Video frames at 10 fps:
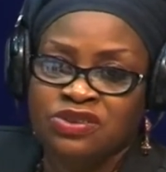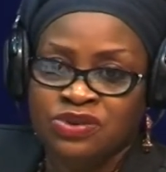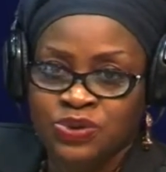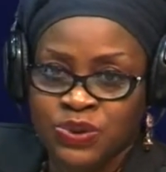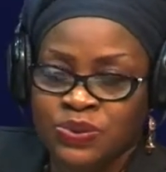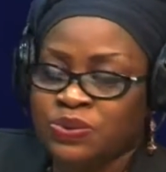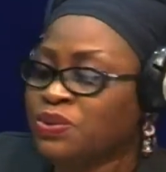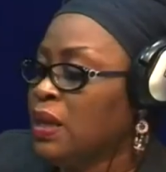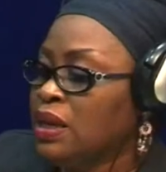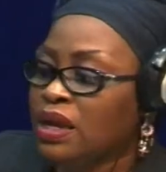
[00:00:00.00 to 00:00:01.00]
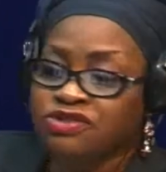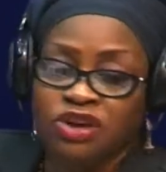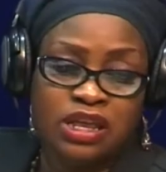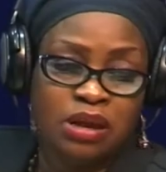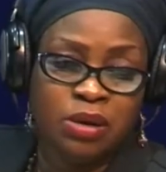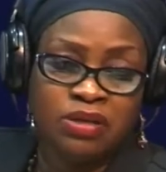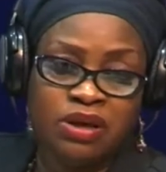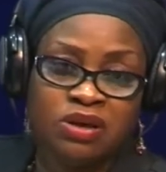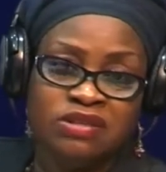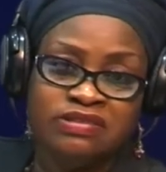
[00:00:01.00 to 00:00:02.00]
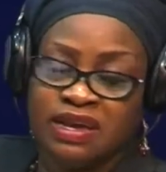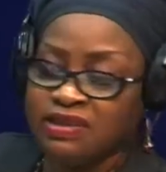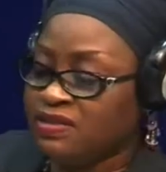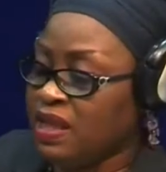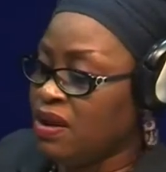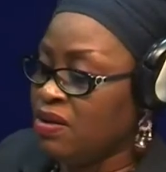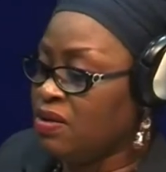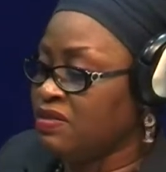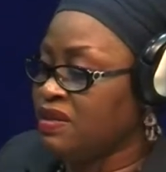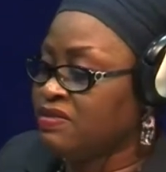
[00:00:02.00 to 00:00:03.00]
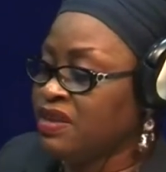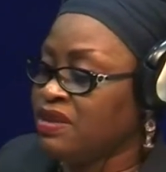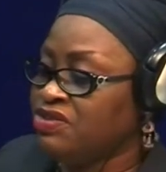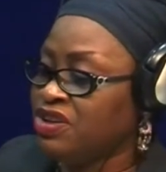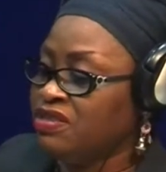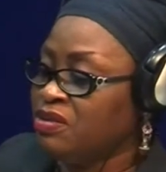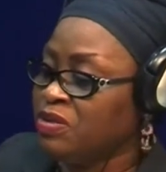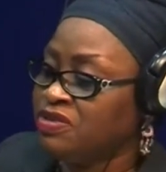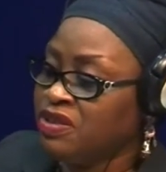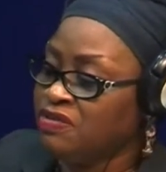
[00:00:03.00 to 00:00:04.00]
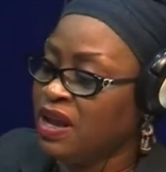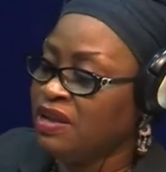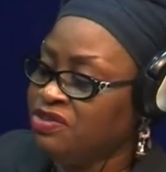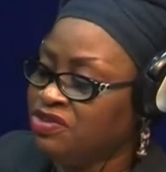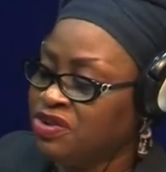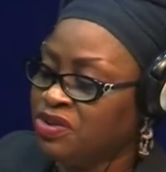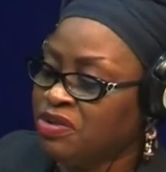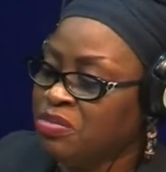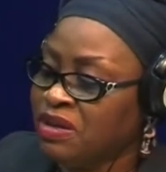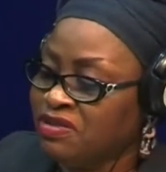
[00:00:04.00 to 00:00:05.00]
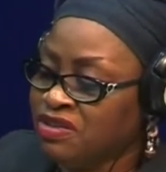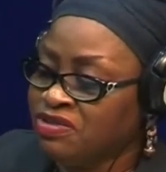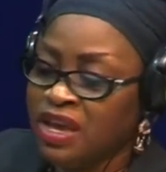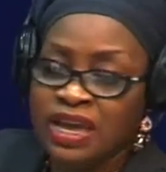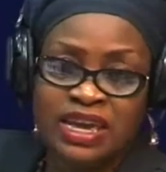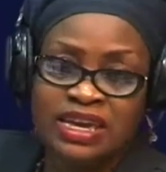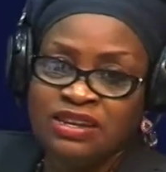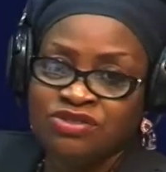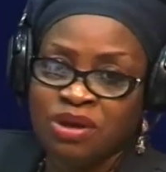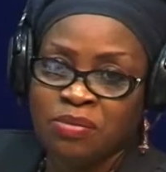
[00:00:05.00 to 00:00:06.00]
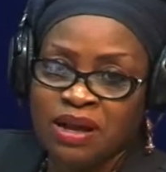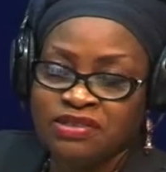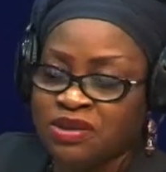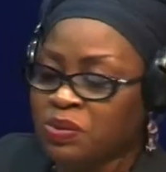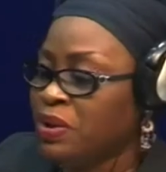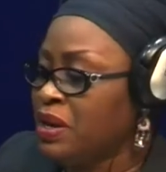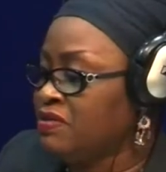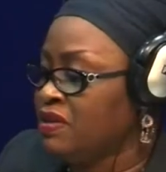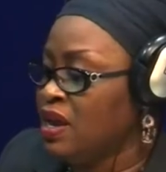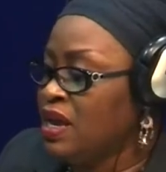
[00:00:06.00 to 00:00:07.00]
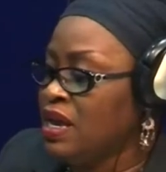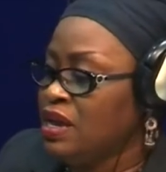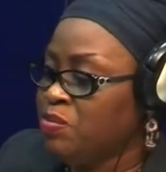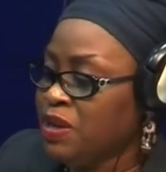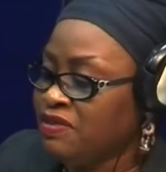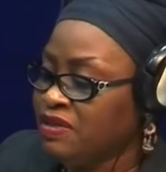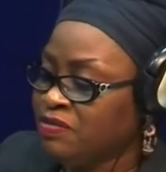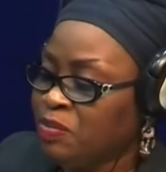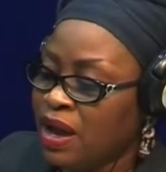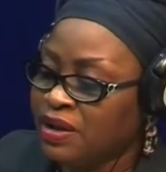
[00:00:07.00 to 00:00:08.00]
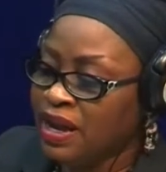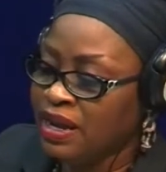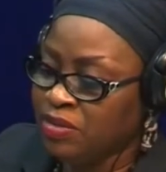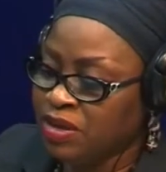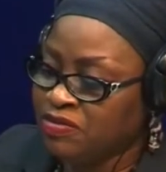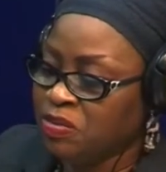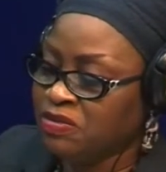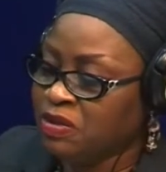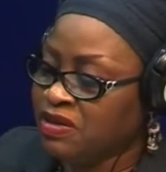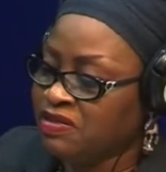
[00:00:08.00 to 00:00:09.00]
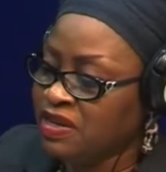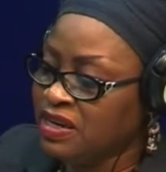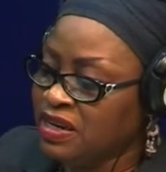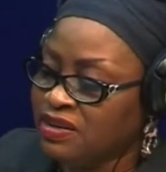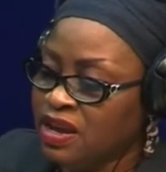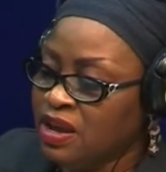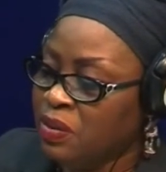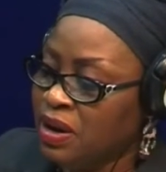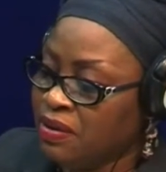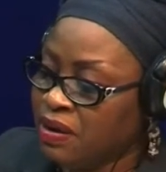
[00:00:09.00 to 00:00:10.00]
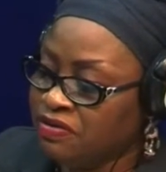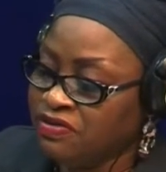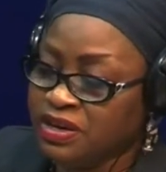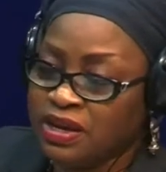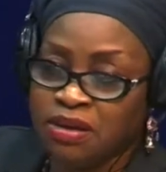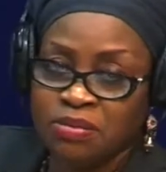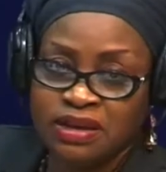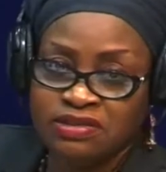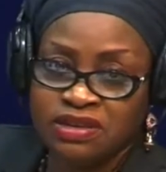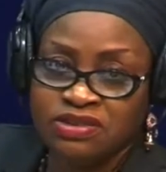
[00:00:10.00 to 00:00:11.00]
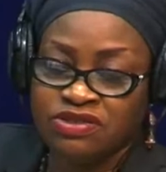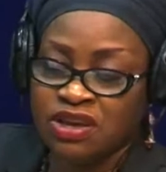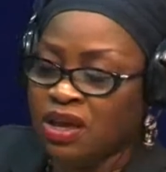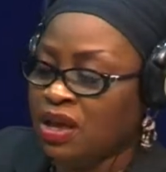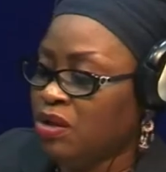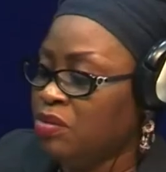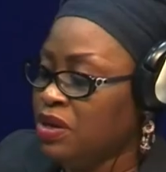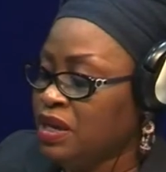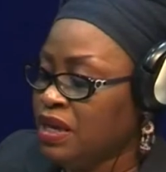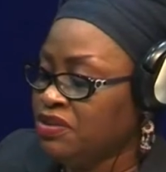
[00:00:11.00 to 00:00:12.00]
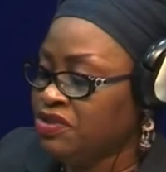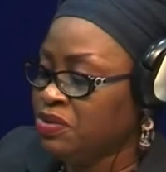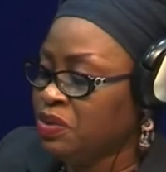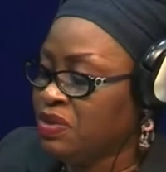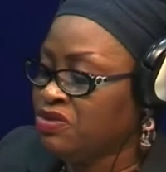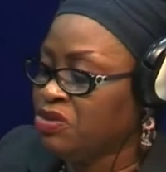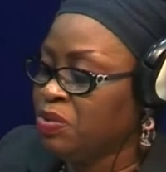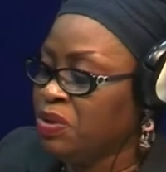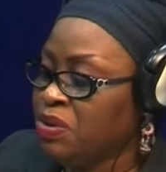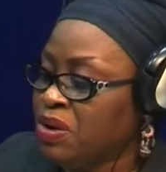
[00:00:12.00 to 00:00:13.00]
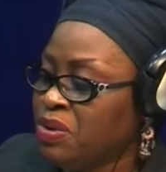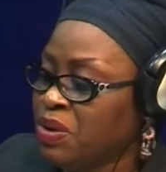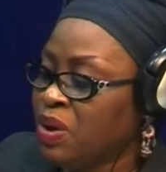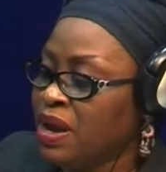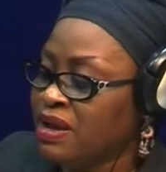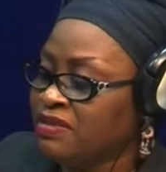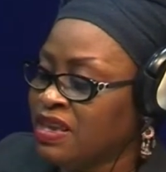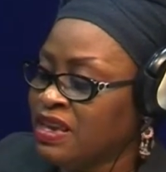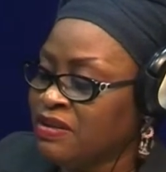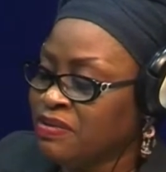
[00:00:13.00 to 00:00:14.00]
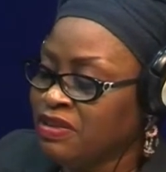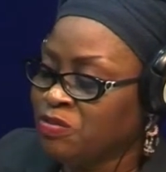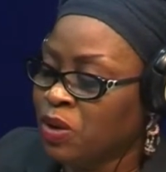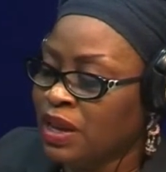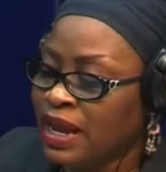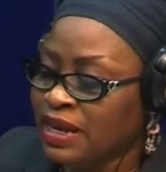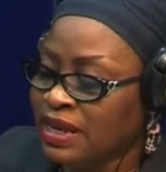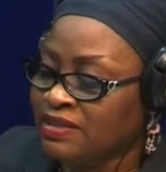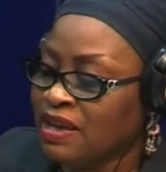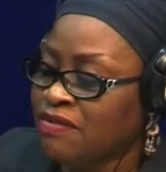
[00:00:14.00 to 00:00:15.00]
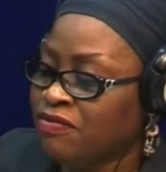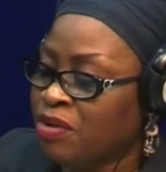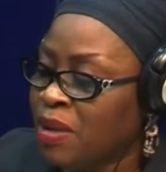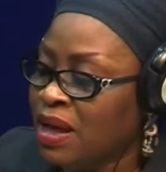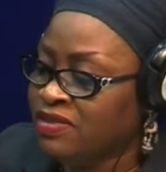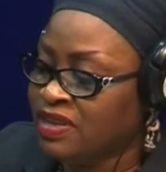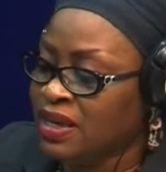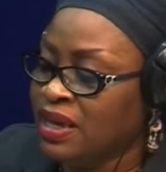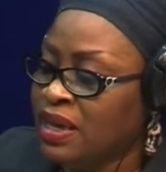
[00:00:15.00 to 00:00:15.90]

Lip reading: you. Now, talking about the context now, context can change the perceived attitude of a message in dramatic ways. In business, power dynamics must be considered when crafting a message. Communication with a superior requires increased politeness and formality